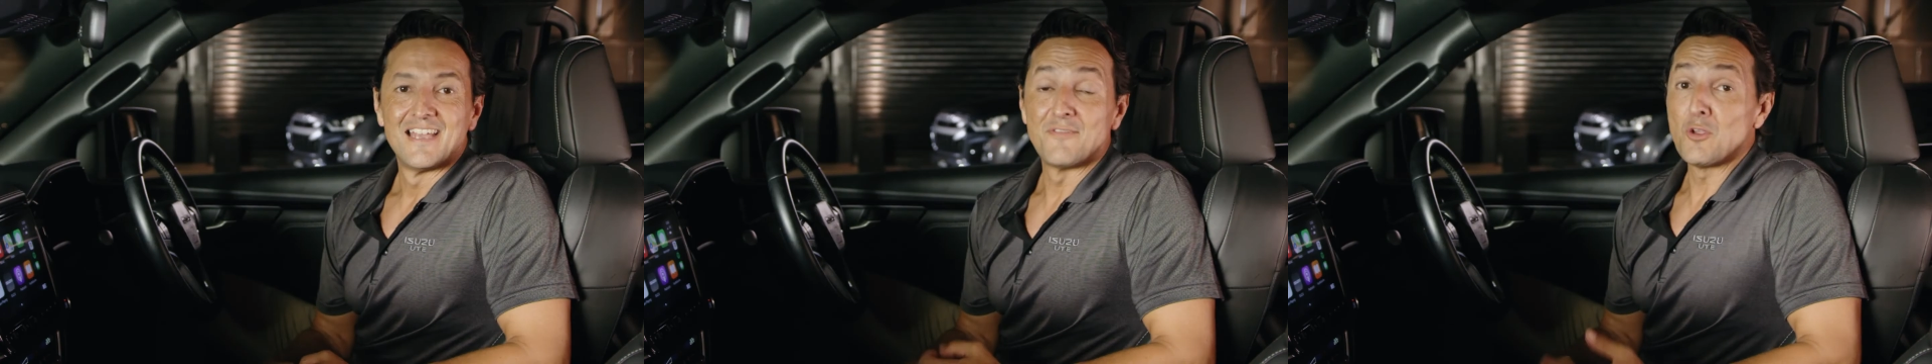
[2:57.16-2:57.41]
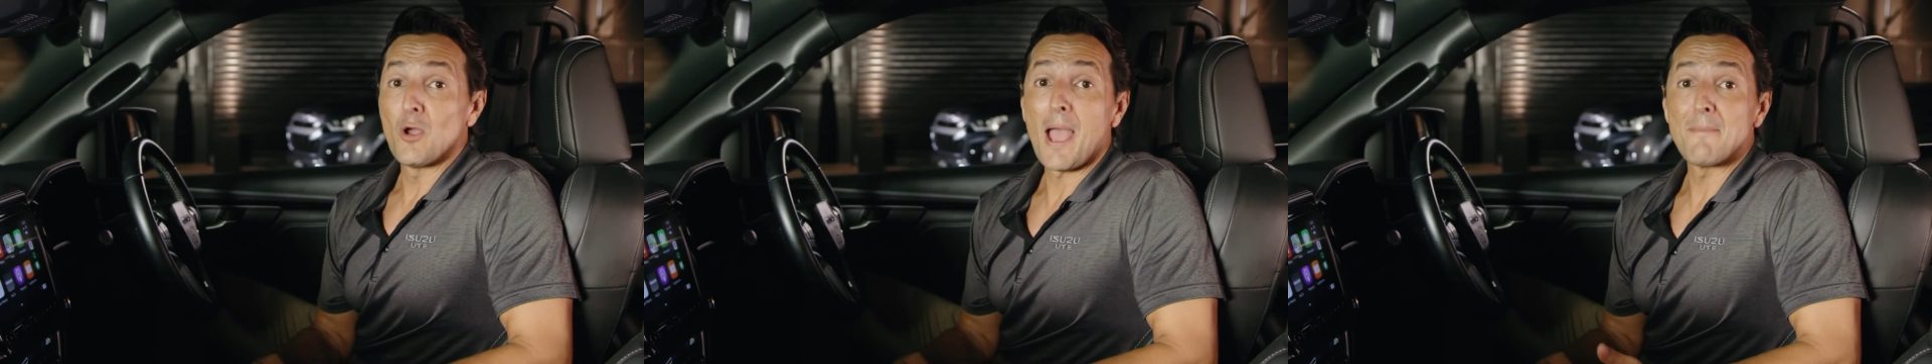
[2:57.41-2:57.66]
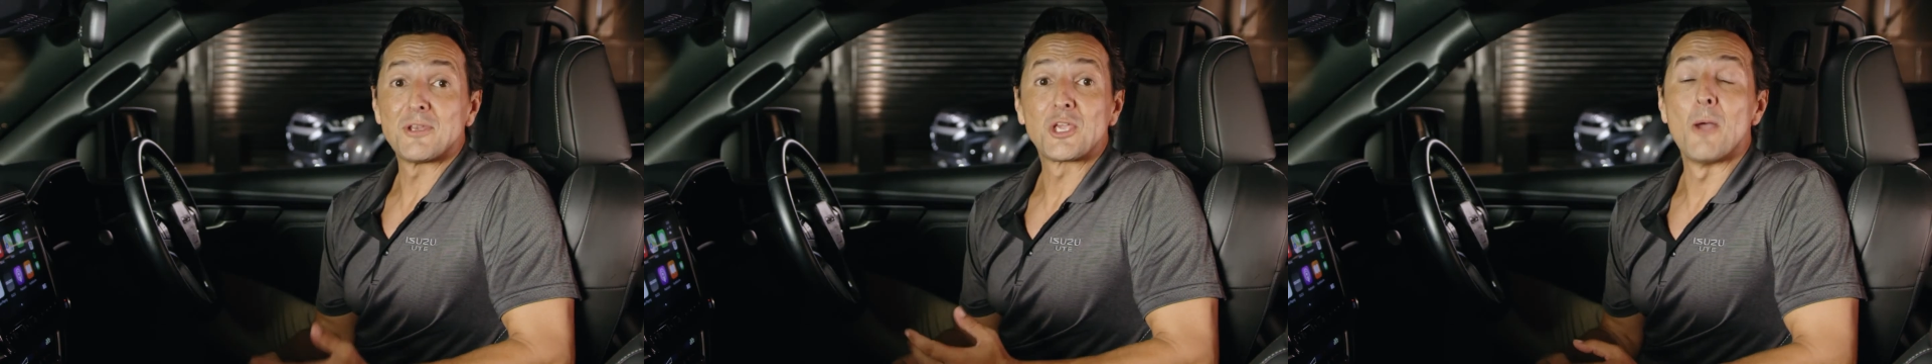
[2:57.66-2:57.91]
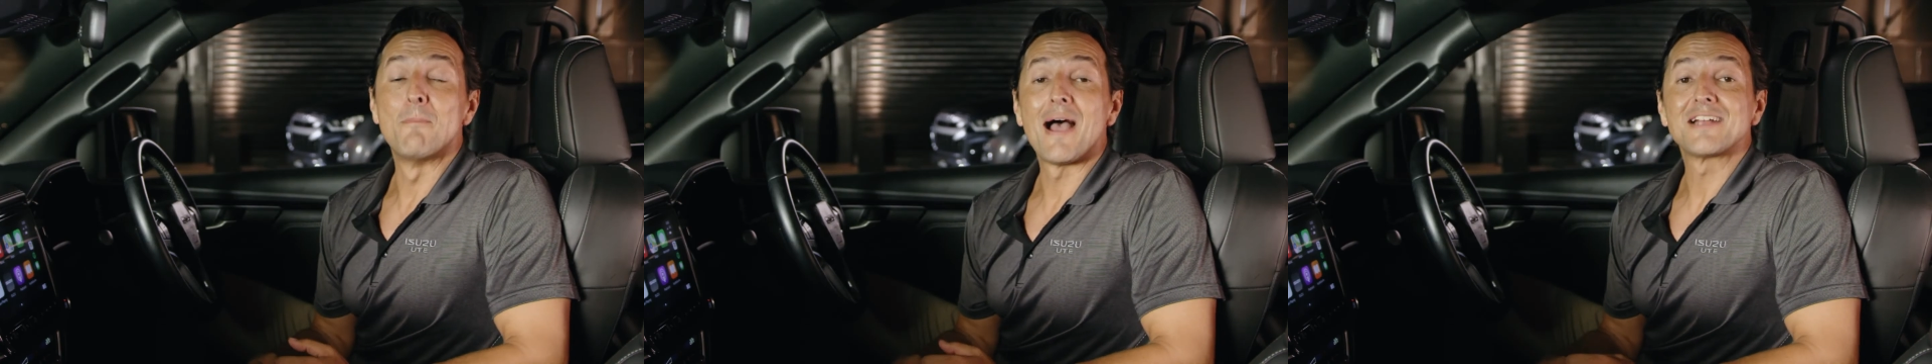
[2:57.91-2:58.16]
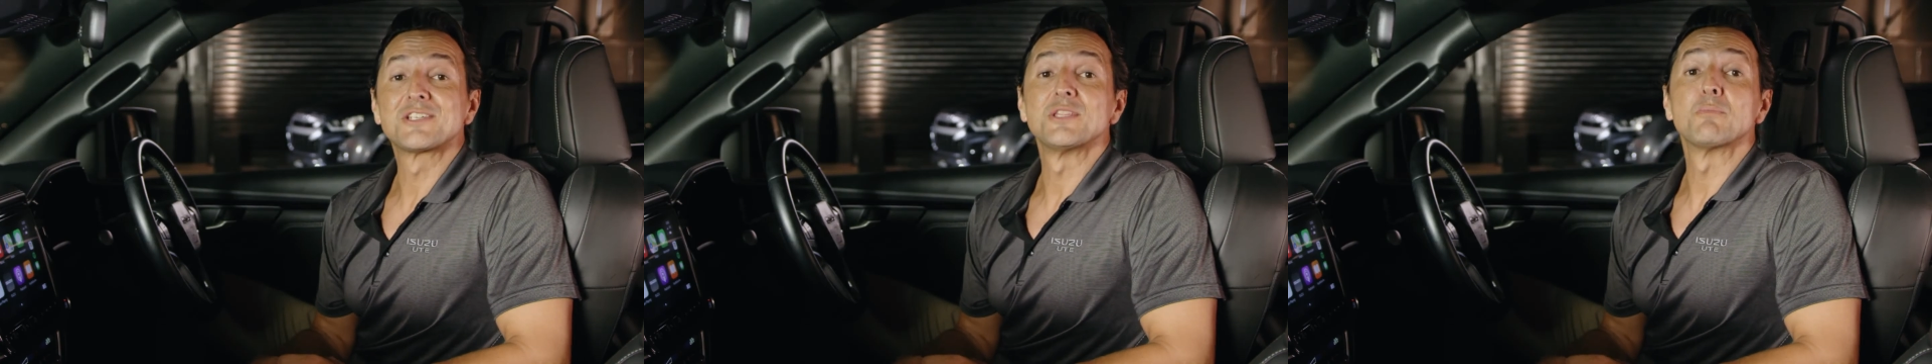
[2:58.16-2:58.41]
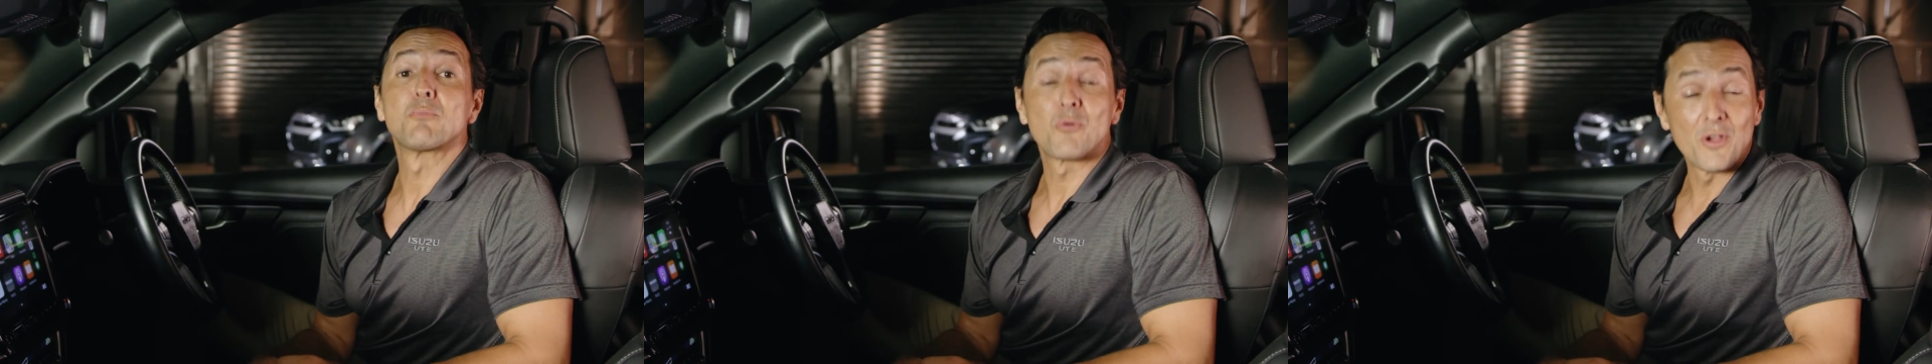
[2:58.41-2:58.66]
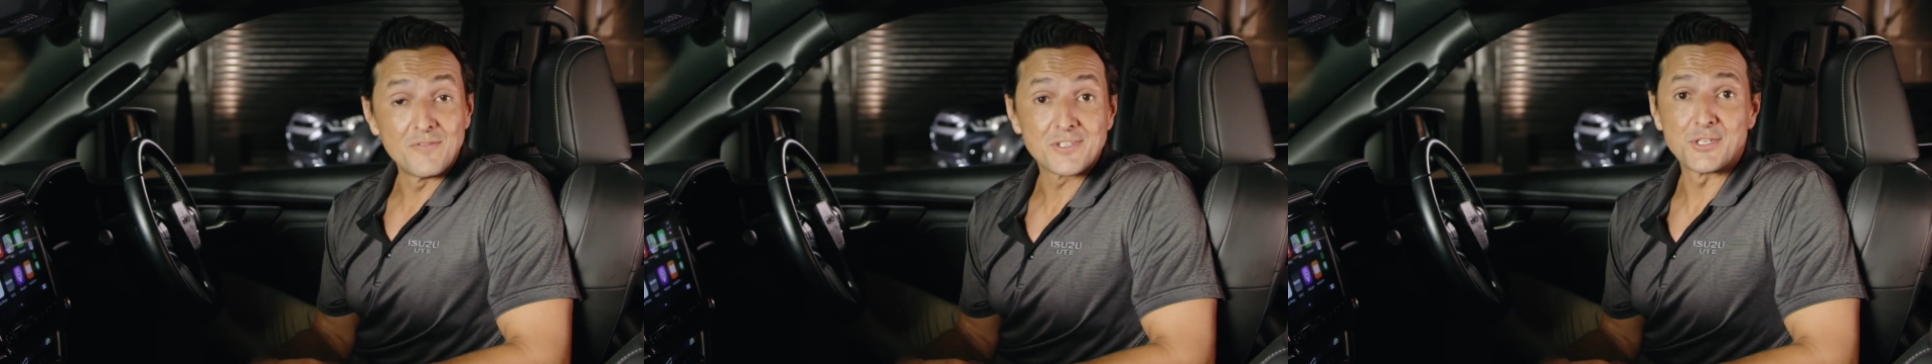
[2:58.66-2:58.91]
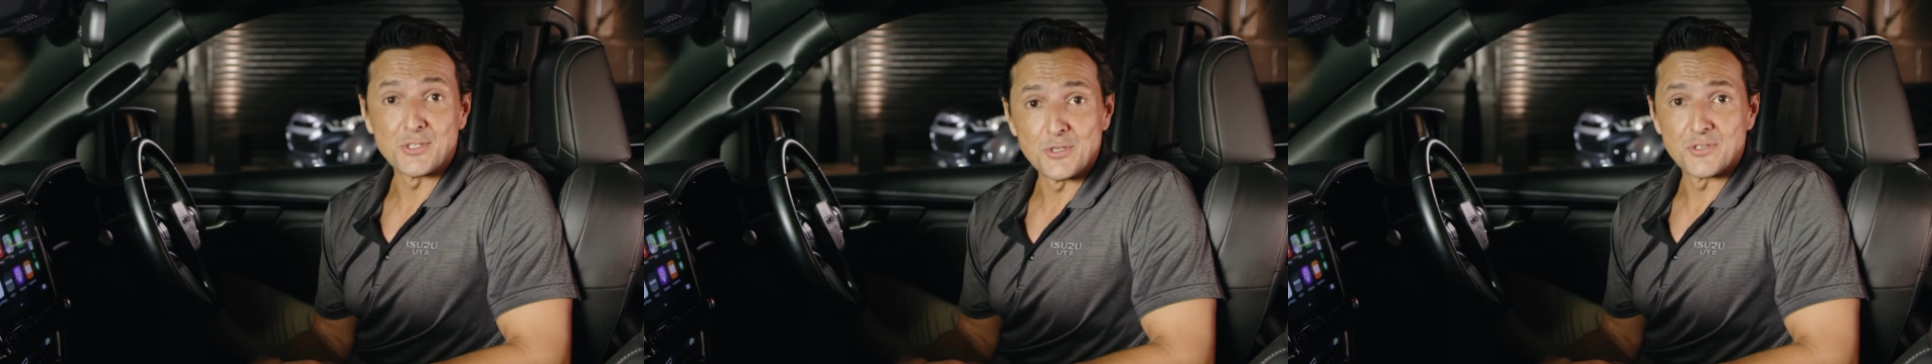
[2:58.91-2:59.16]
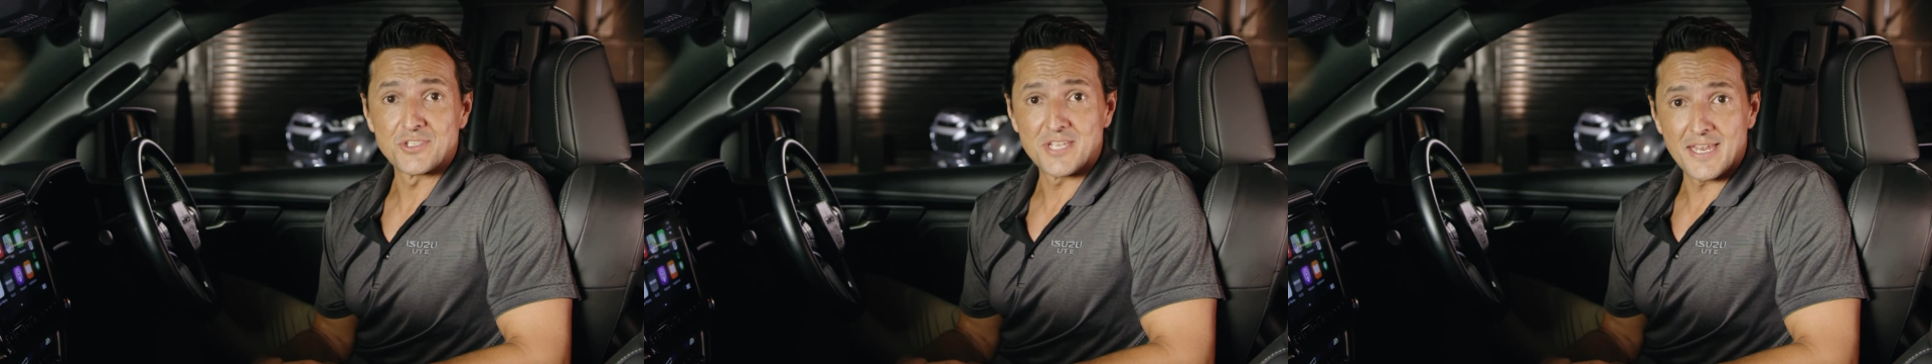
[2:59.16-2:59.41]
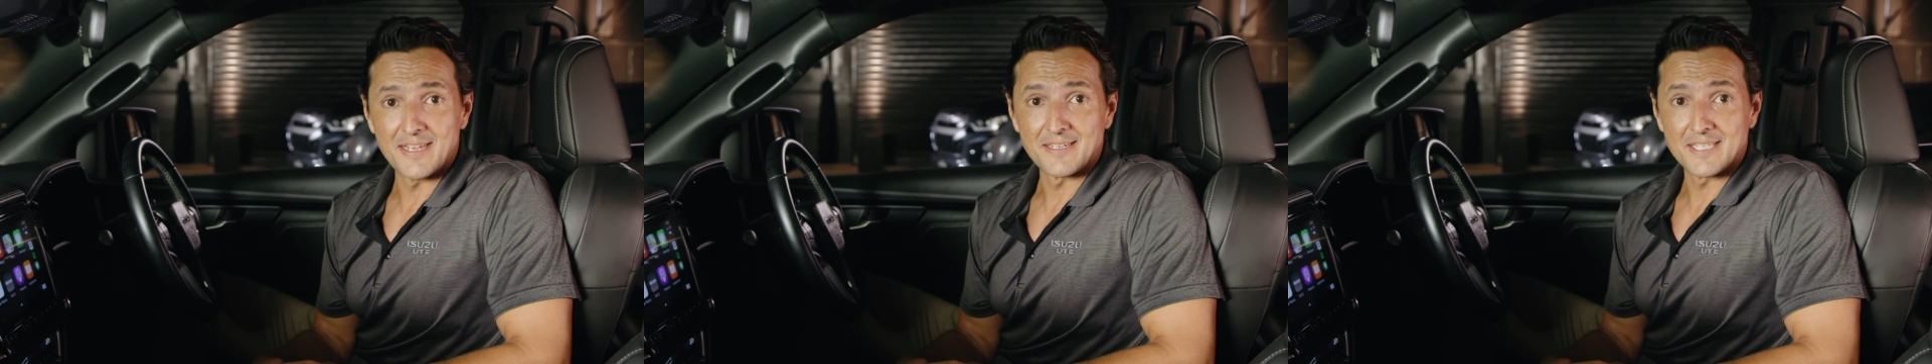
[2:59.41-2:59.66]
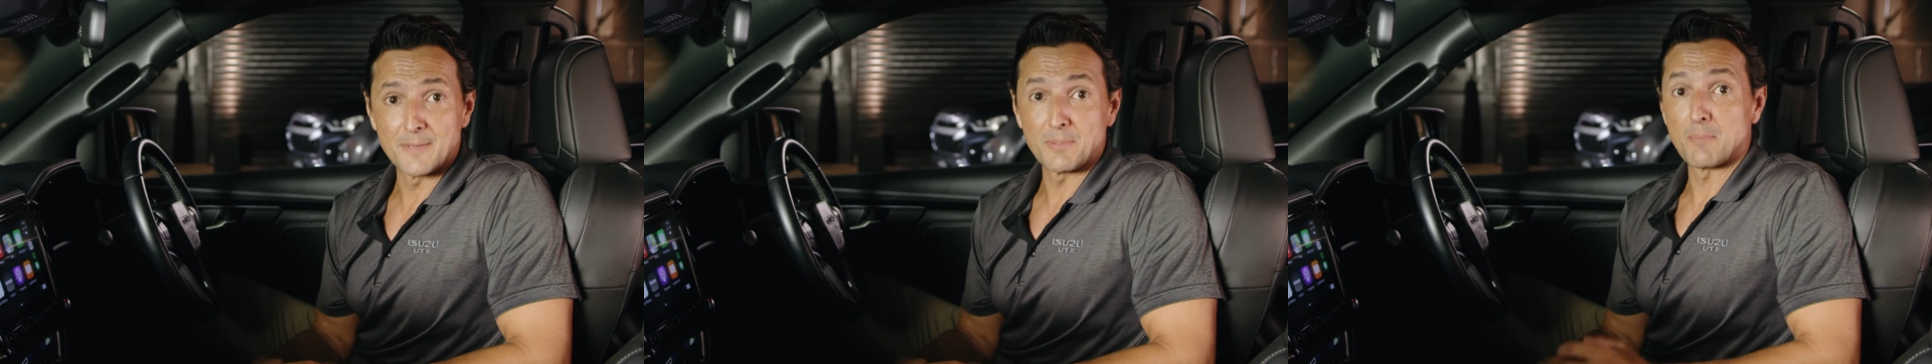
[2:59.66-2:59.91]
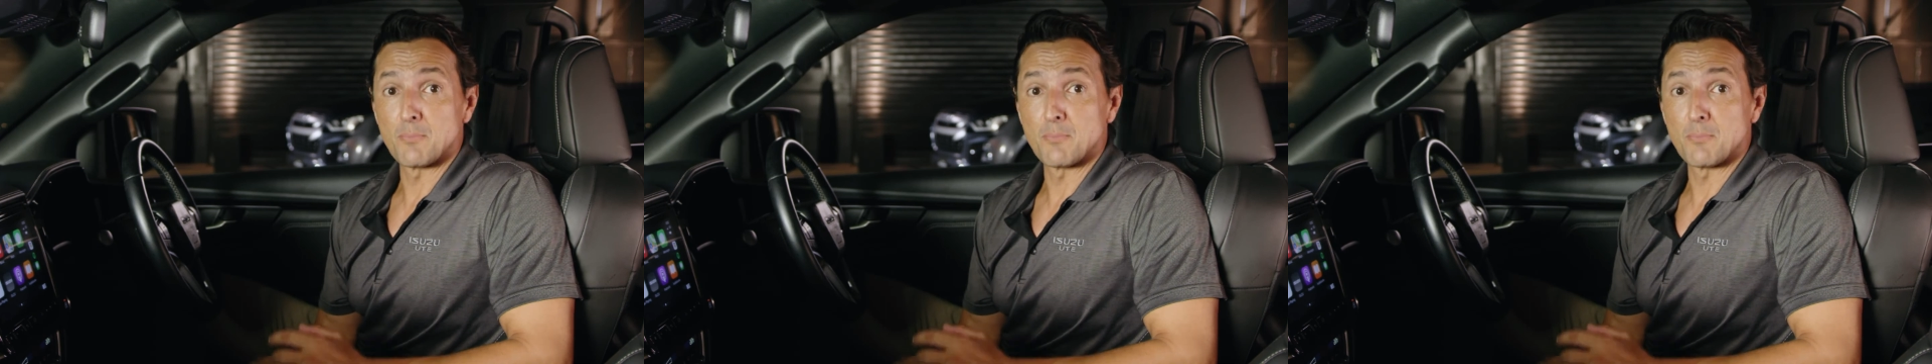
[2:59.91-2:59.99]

If you are happy to go back to the previously used setting, simply